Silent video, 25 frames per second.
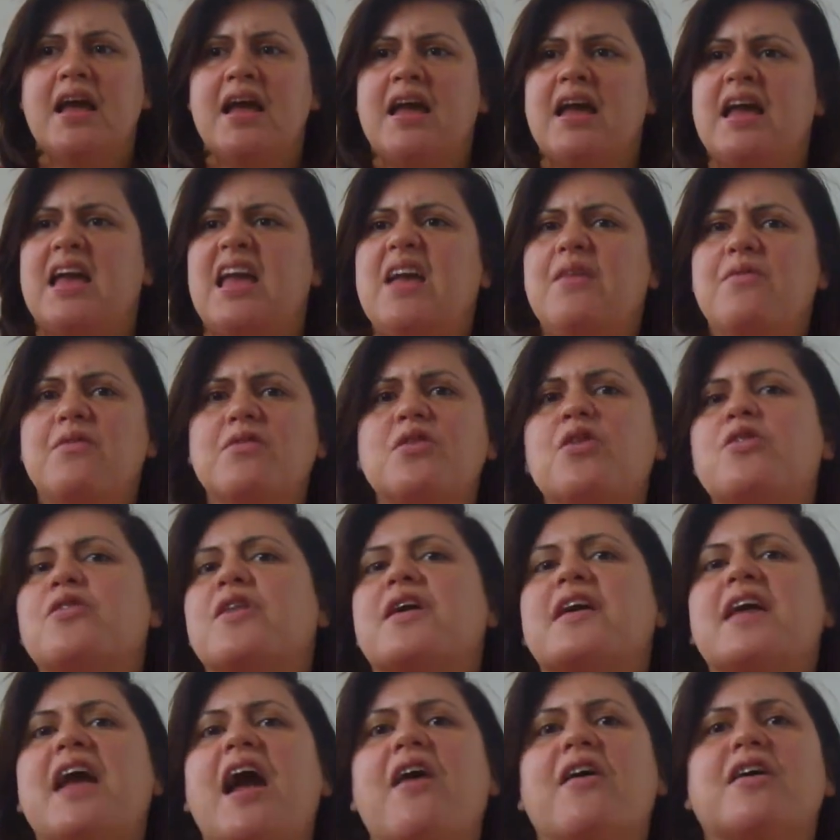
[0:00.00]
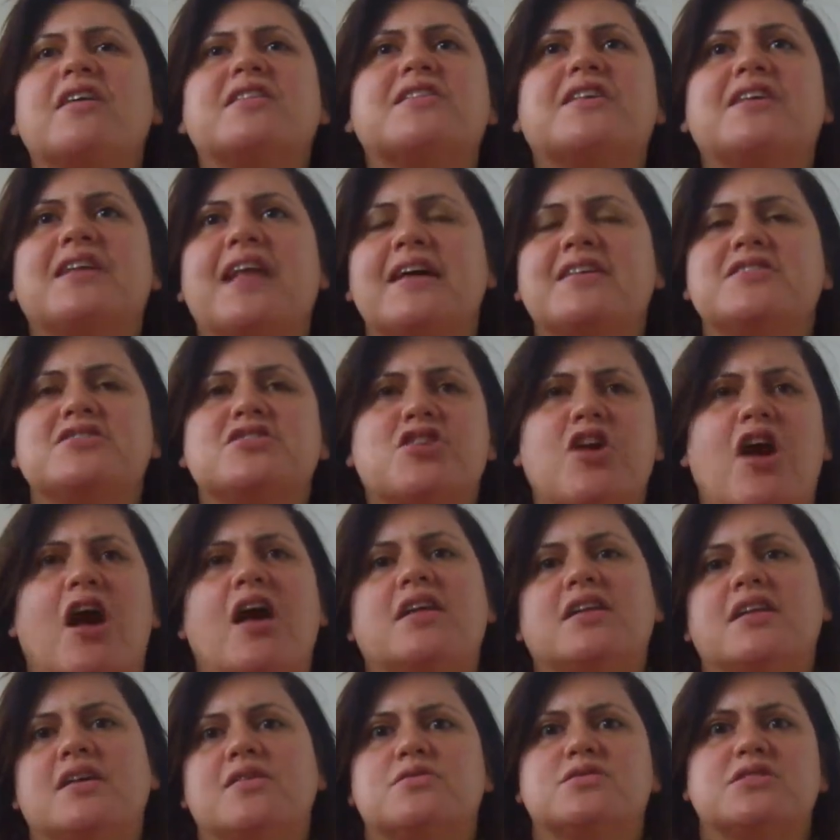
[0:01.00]
even though the character, like
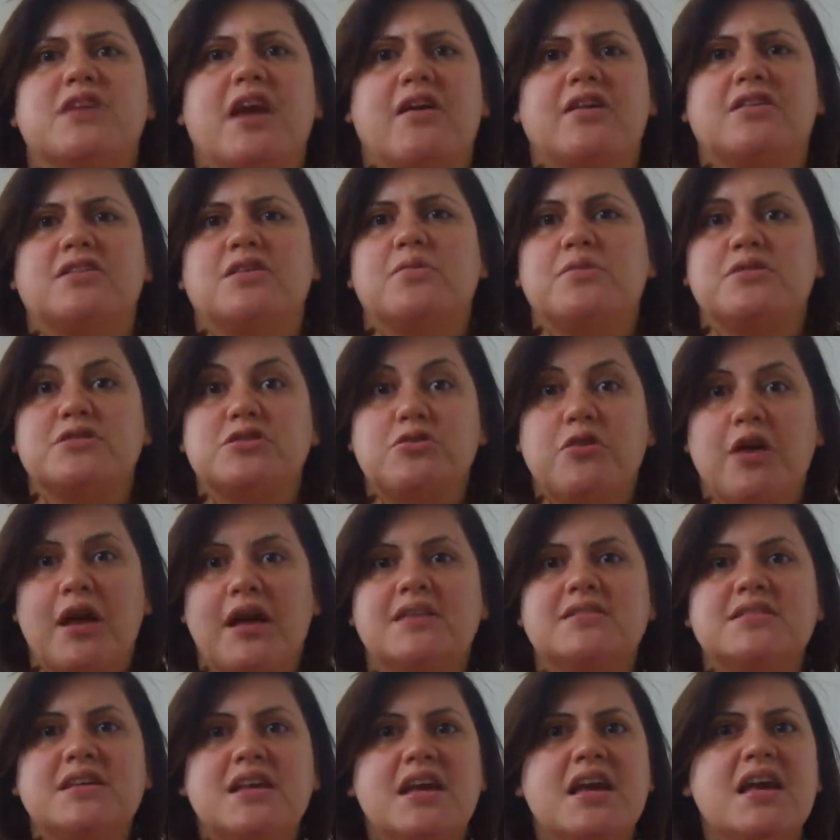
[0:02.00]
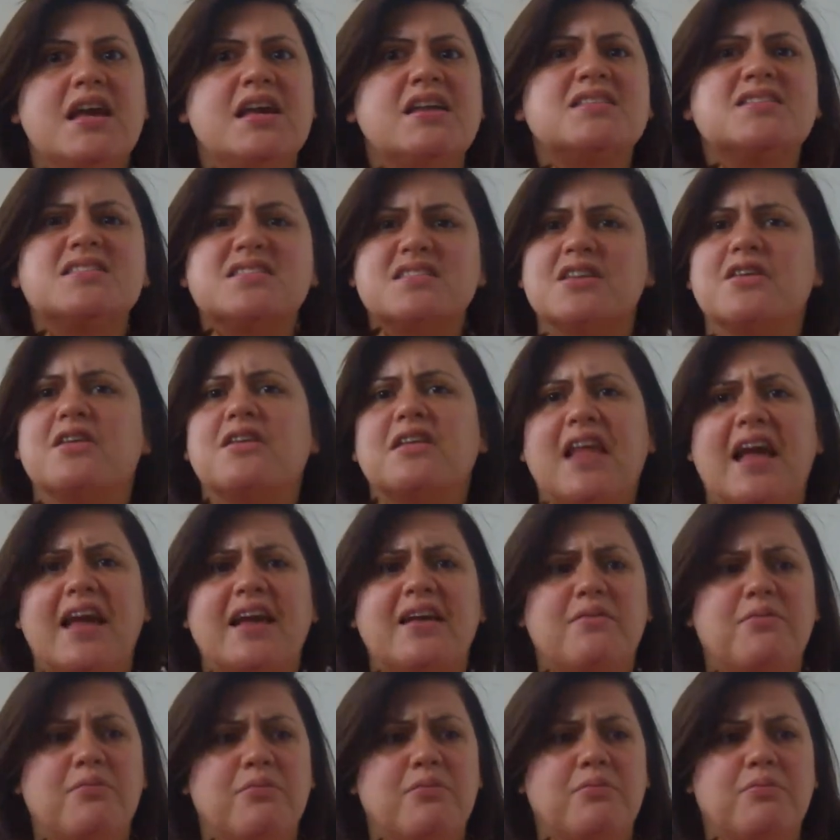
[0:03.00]
Scarlett's character, was crazy, he still,
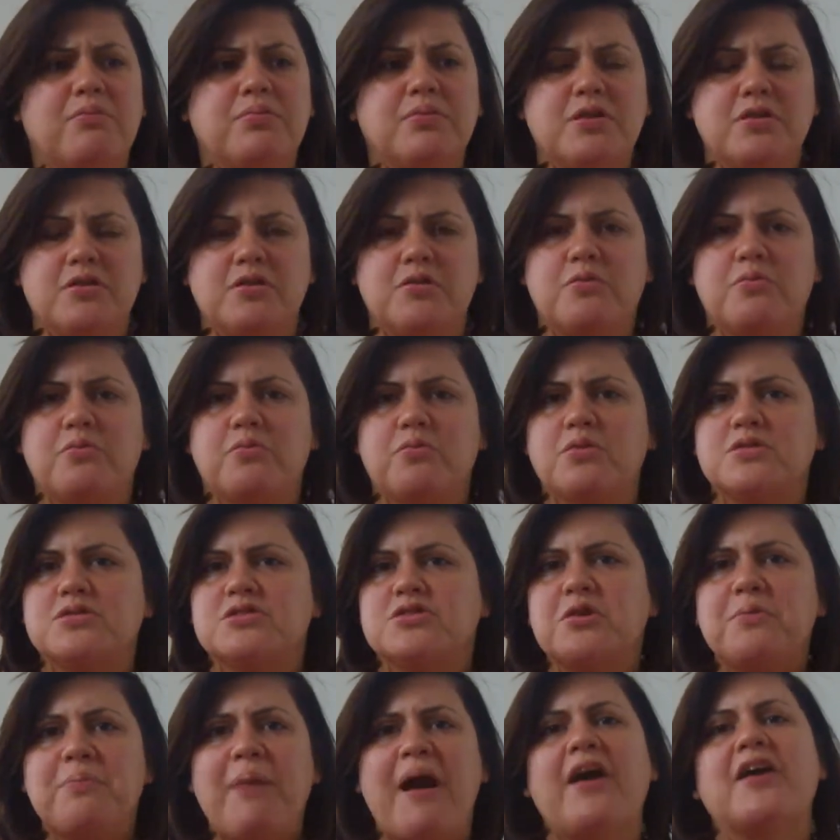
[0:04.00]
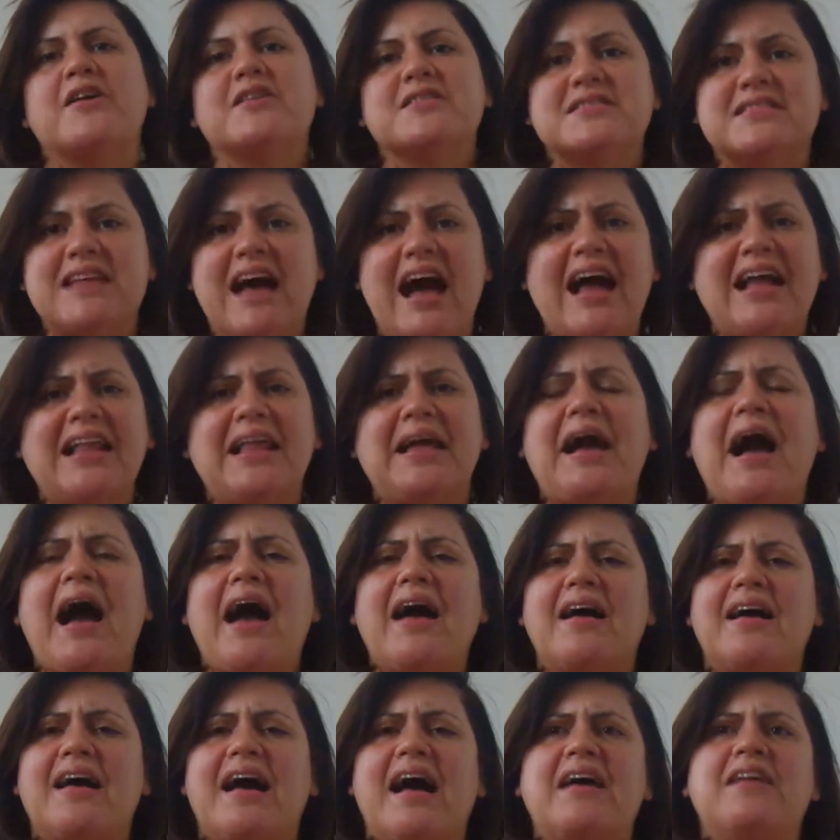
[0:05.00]
like, you know, stood by her side. Like,
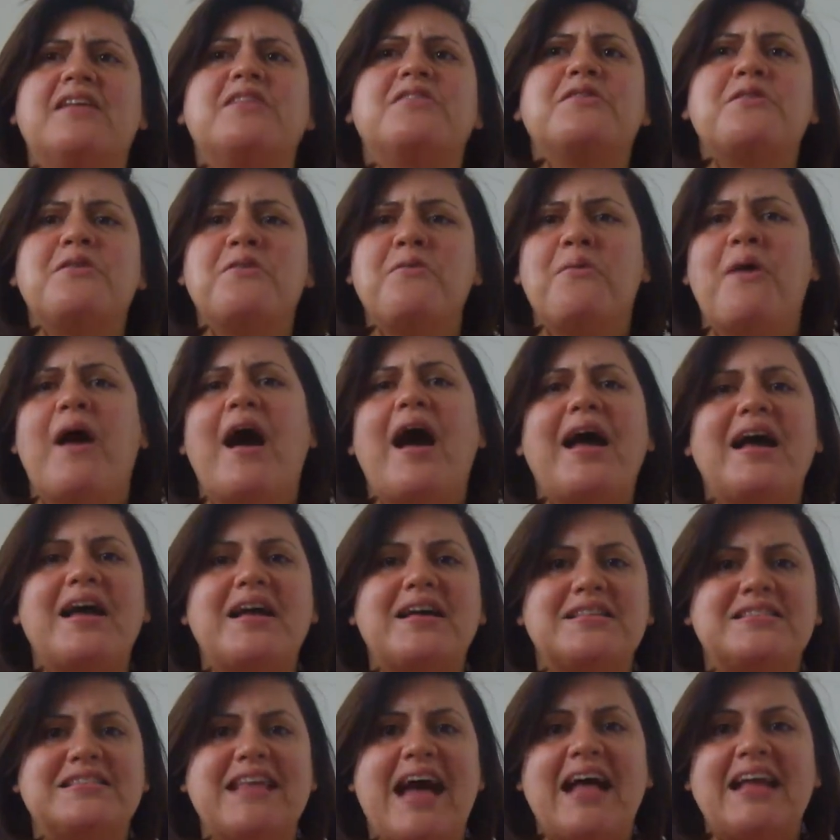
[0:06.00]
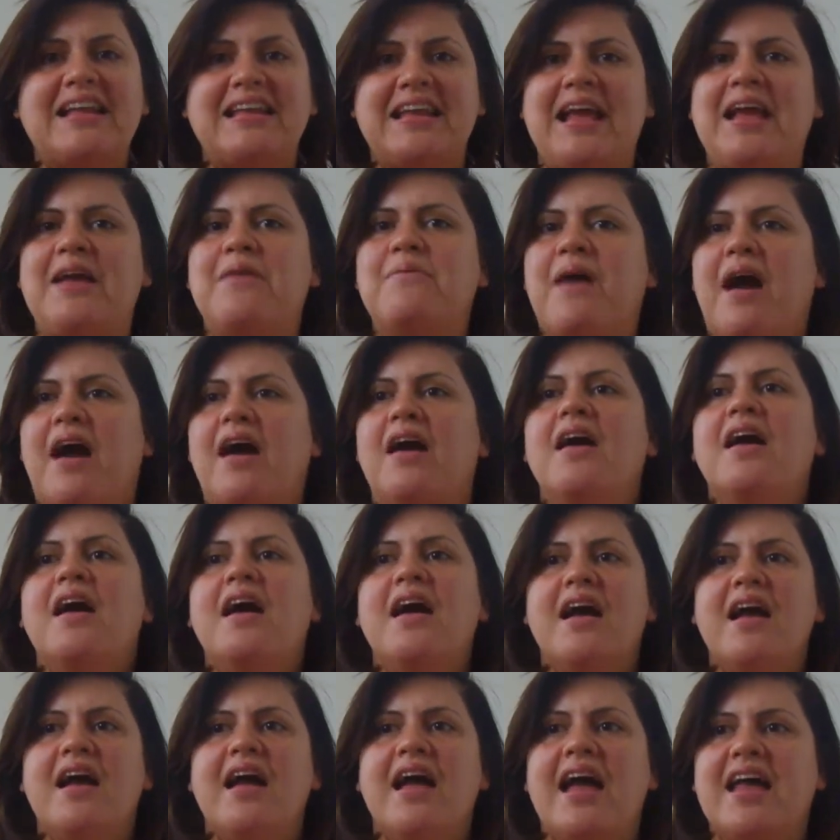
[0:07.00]
I don't know why that name,
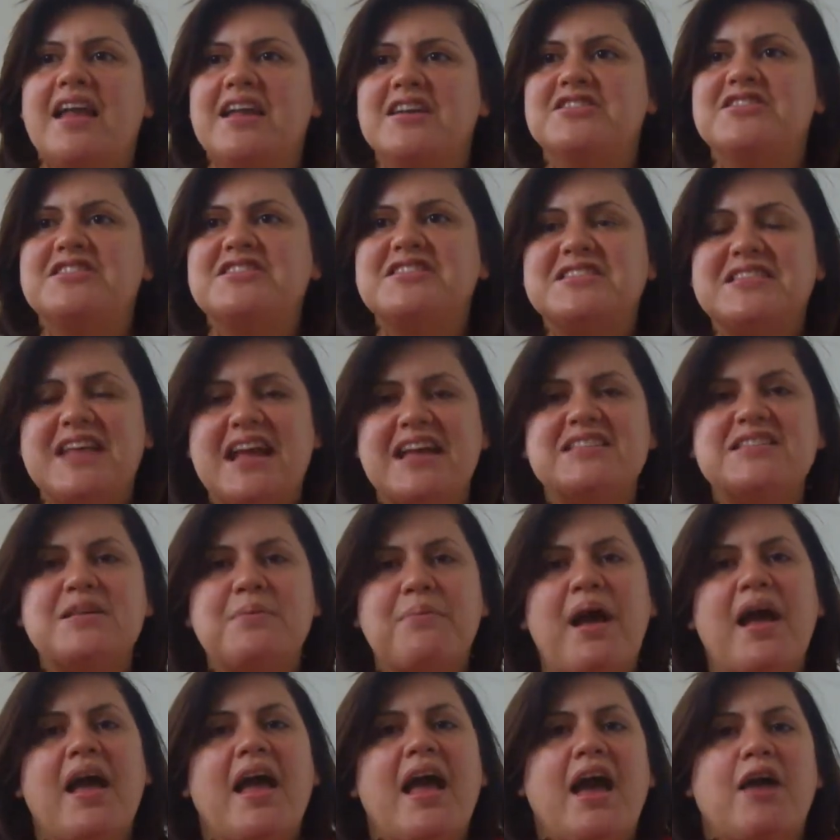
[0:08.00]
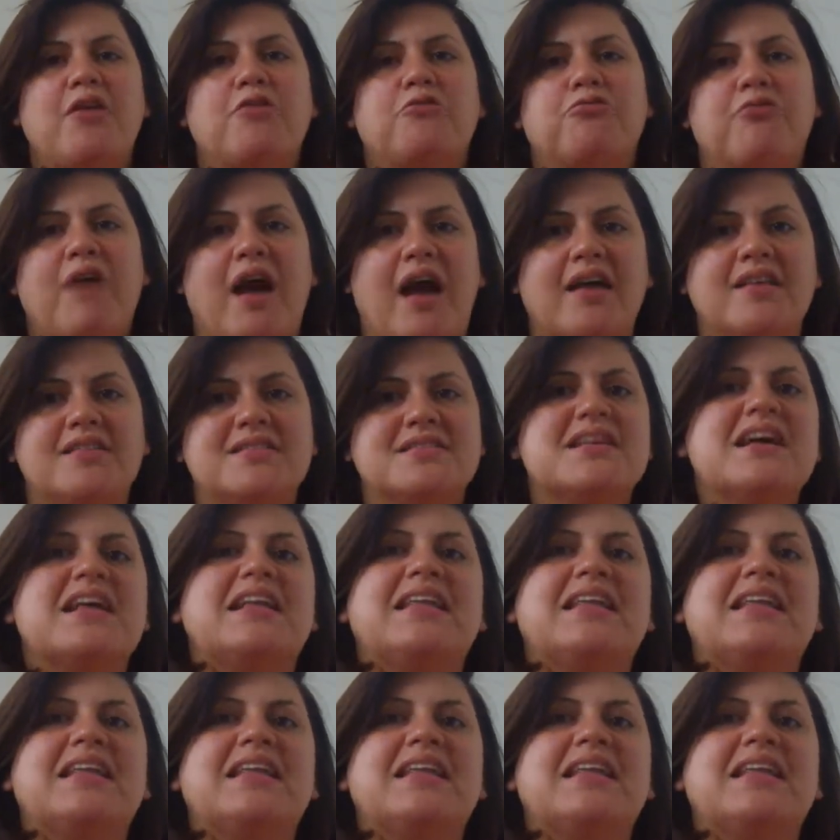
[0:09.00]
and it just stays in my head, Rhett.